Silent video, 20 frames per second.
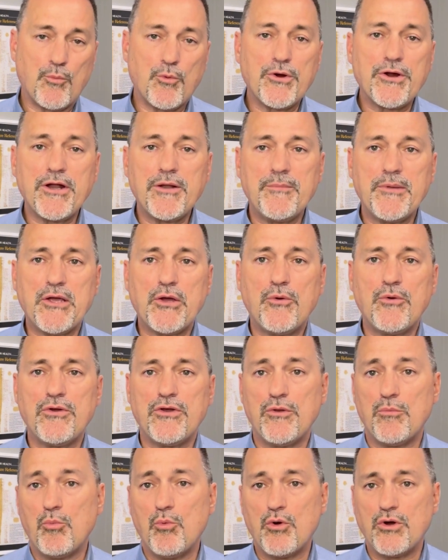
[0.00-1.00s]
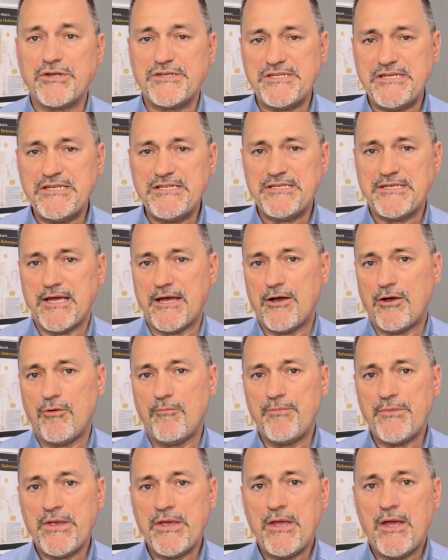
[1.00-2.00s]
We're going to be going into more
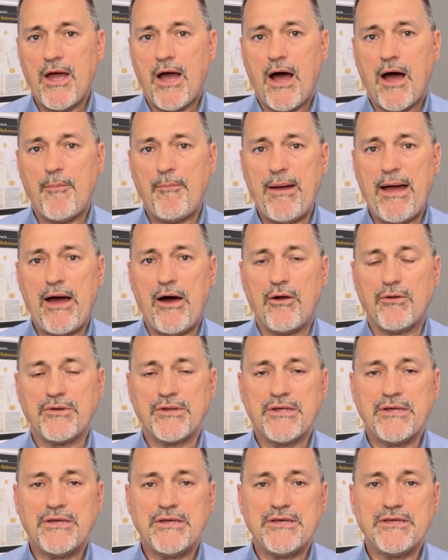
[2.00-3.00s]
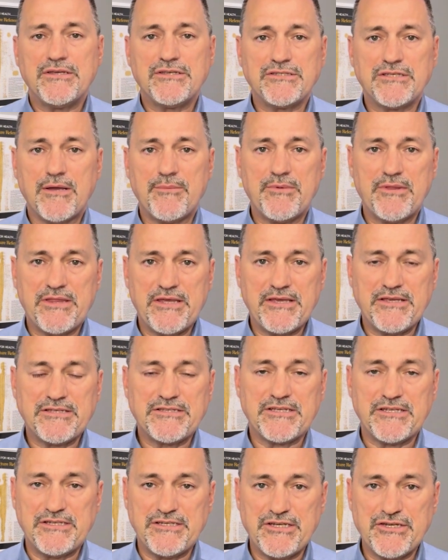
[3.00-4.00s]
detail about some of
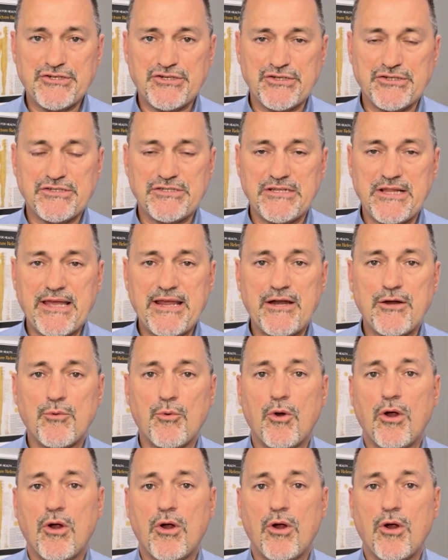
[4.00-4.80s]
these conditions later.